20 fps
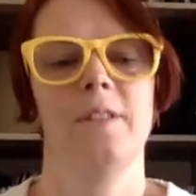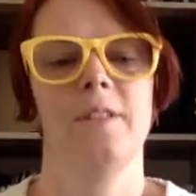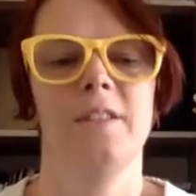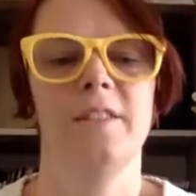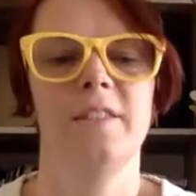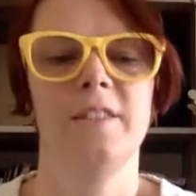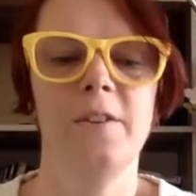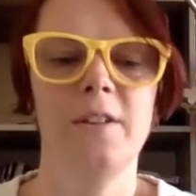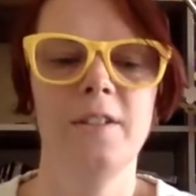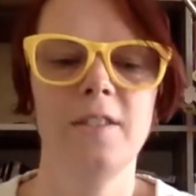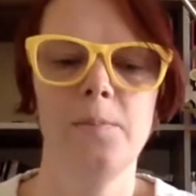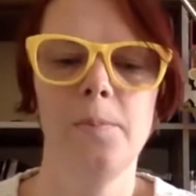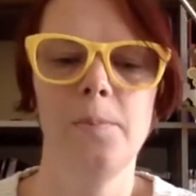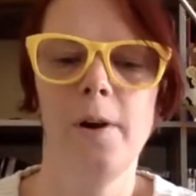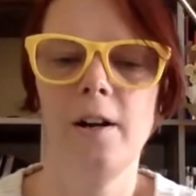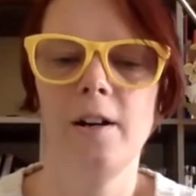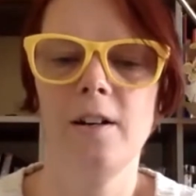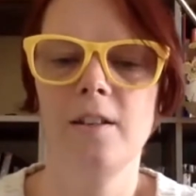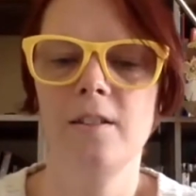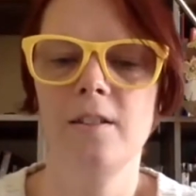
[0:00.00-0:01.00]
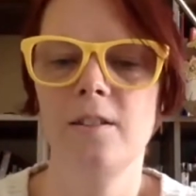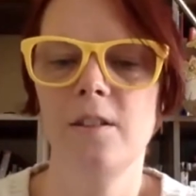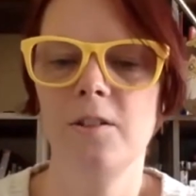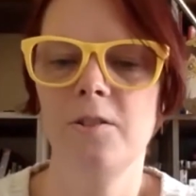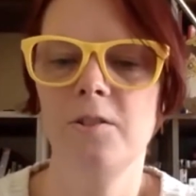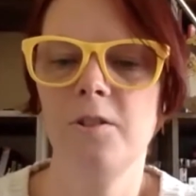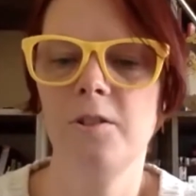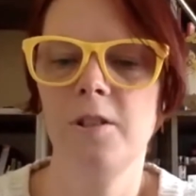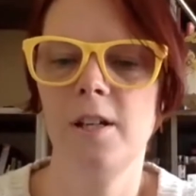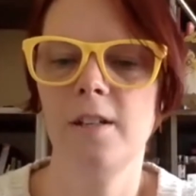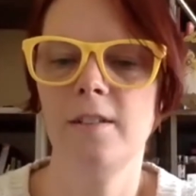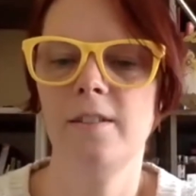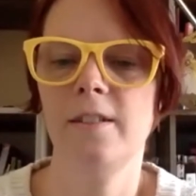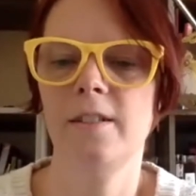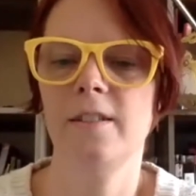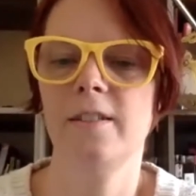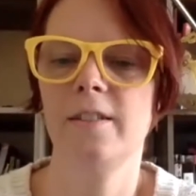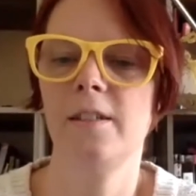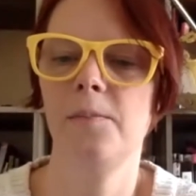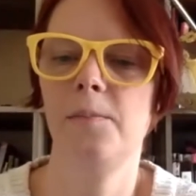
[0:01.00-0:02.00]
So as a part of the Social
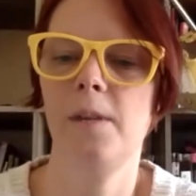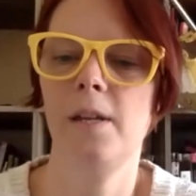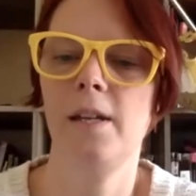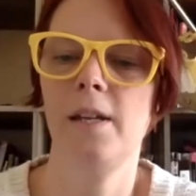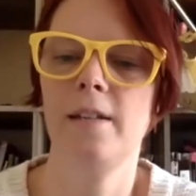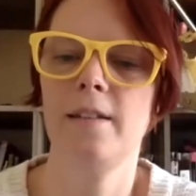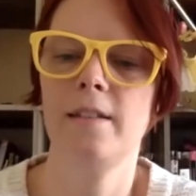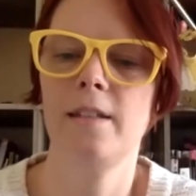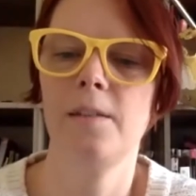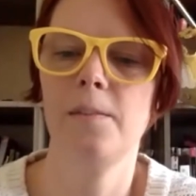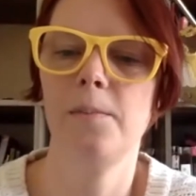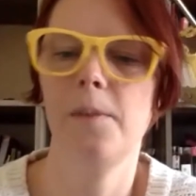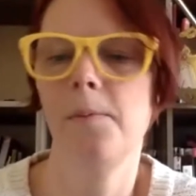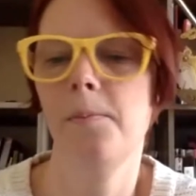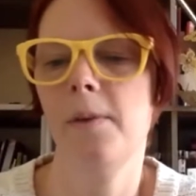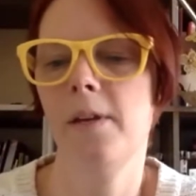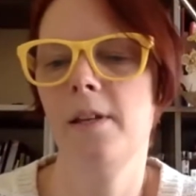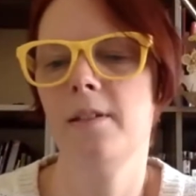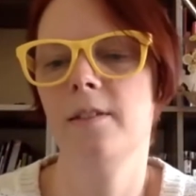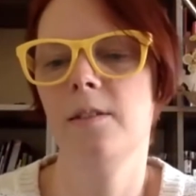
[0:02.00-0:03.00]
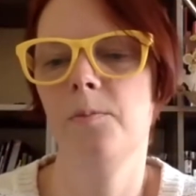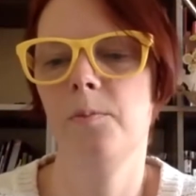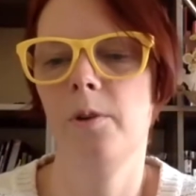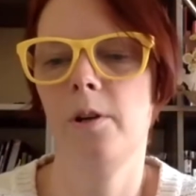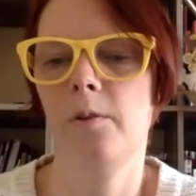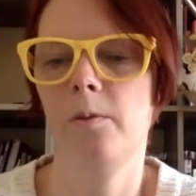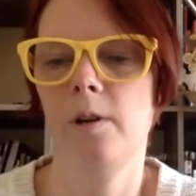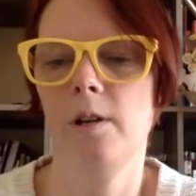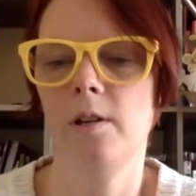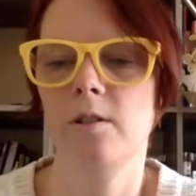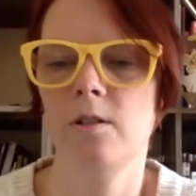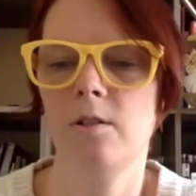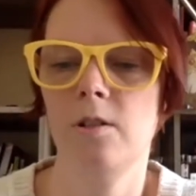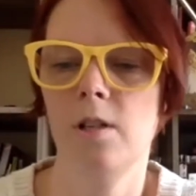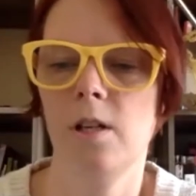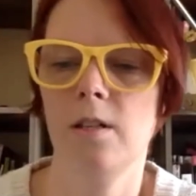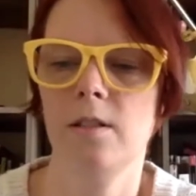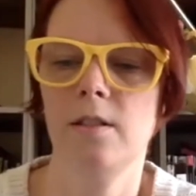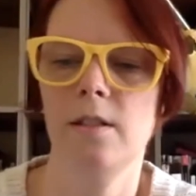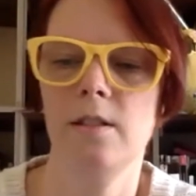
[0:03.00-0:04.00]
Justice Committee's commitment to bring racial
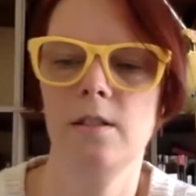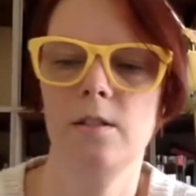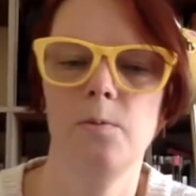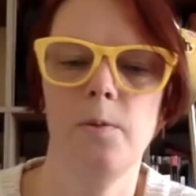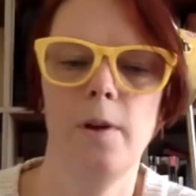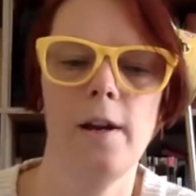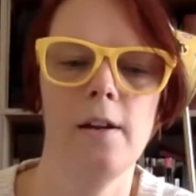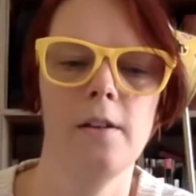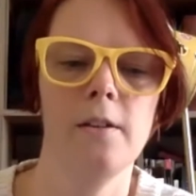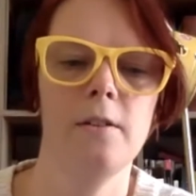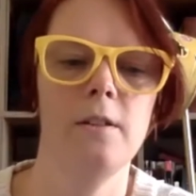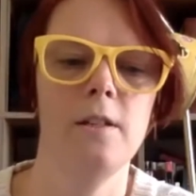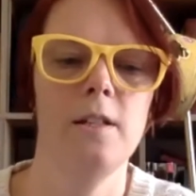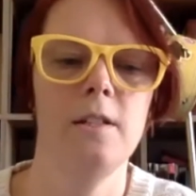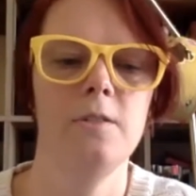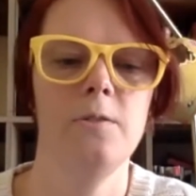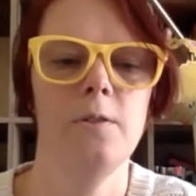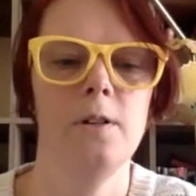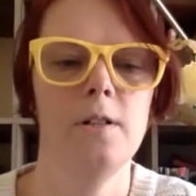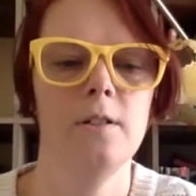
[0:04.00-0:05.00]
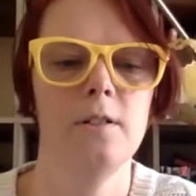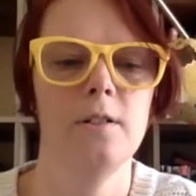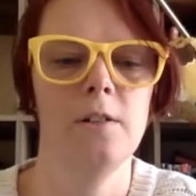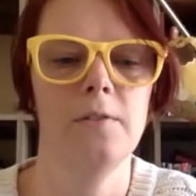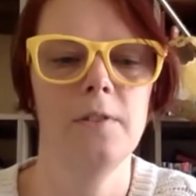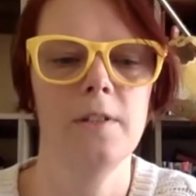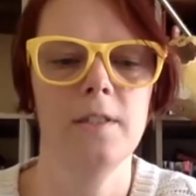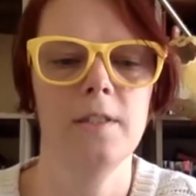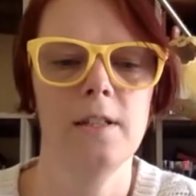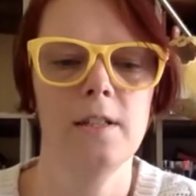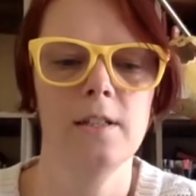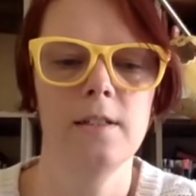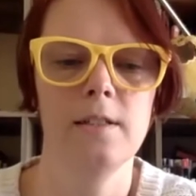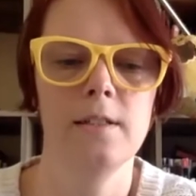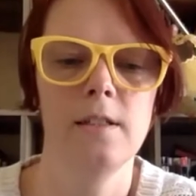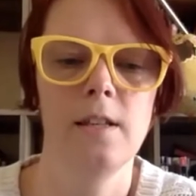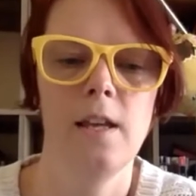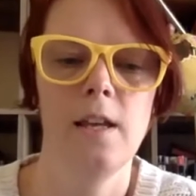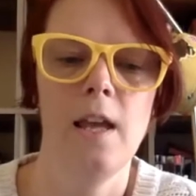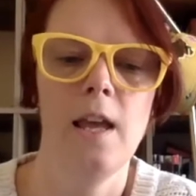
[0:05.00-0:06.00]
justice regularly to our
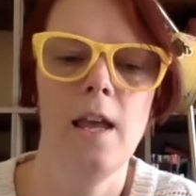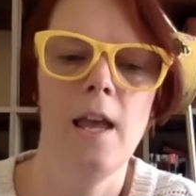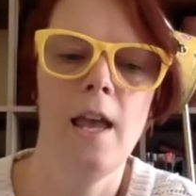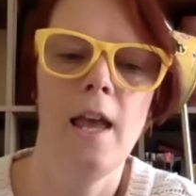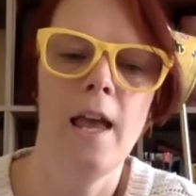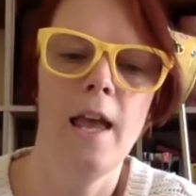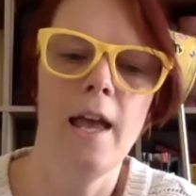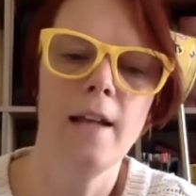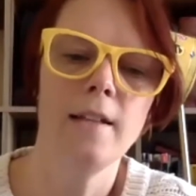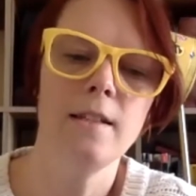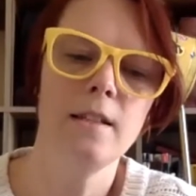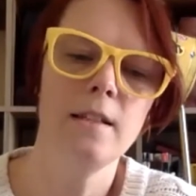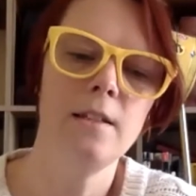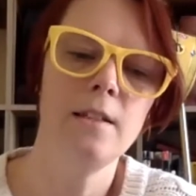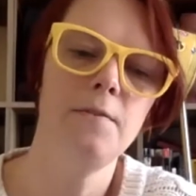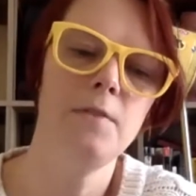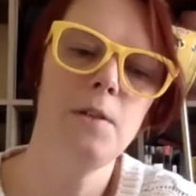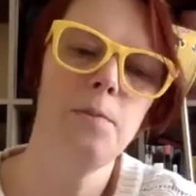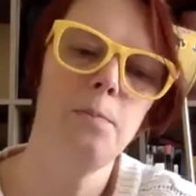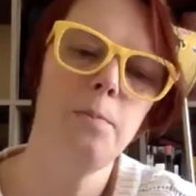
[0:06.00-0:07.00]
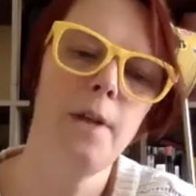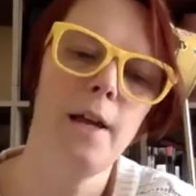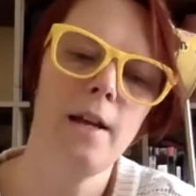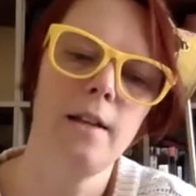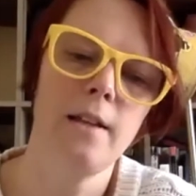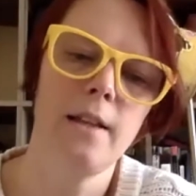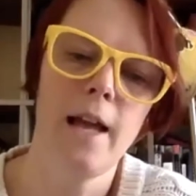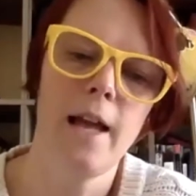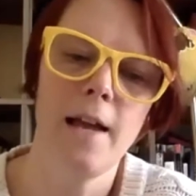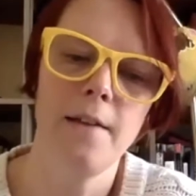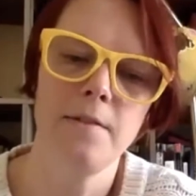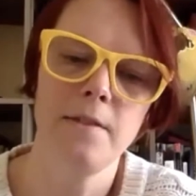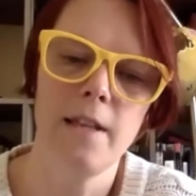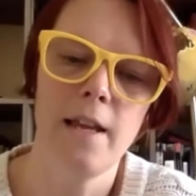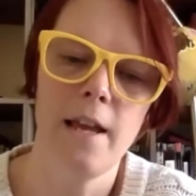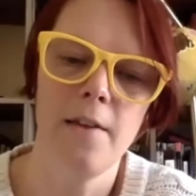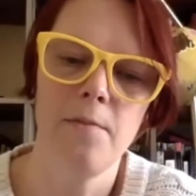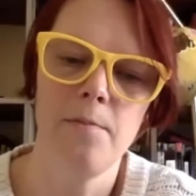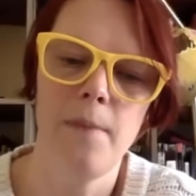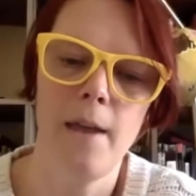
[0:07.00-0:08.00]
services and to lift up Black lives that
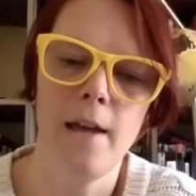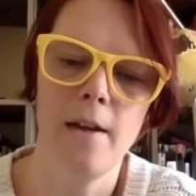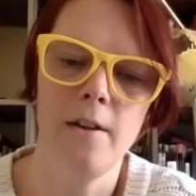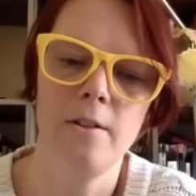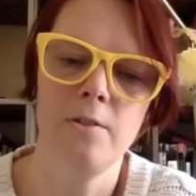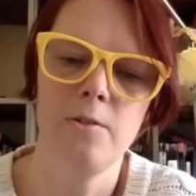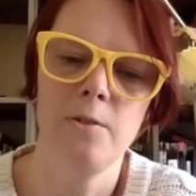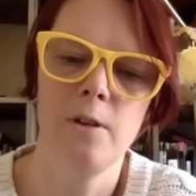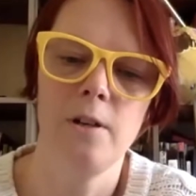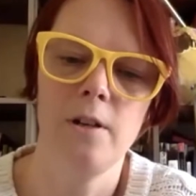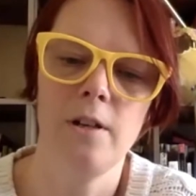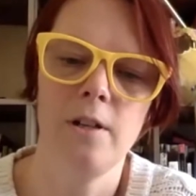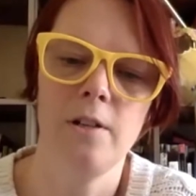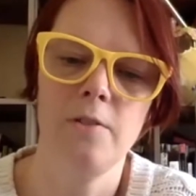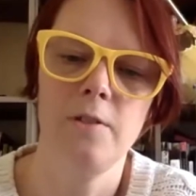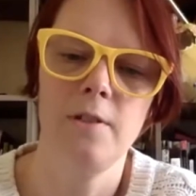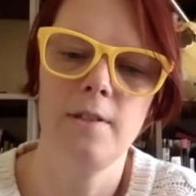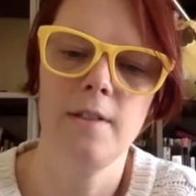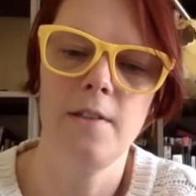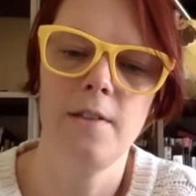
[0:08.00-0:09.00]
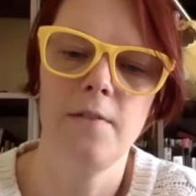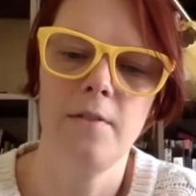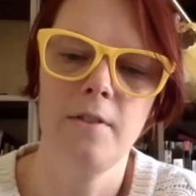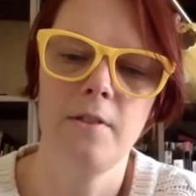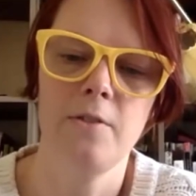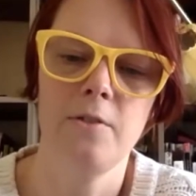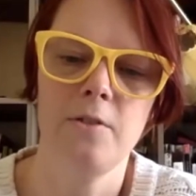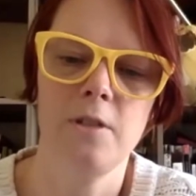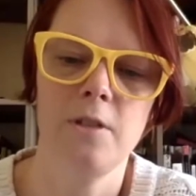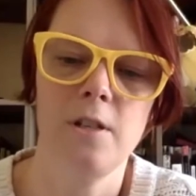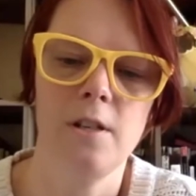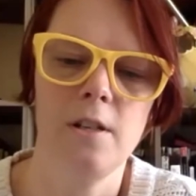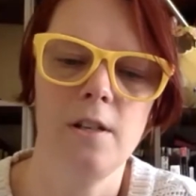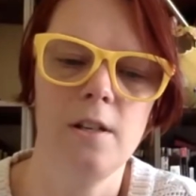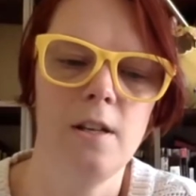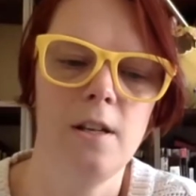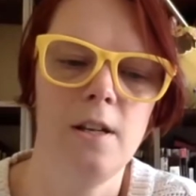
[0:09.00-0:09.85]
have mattered to our country's evolution,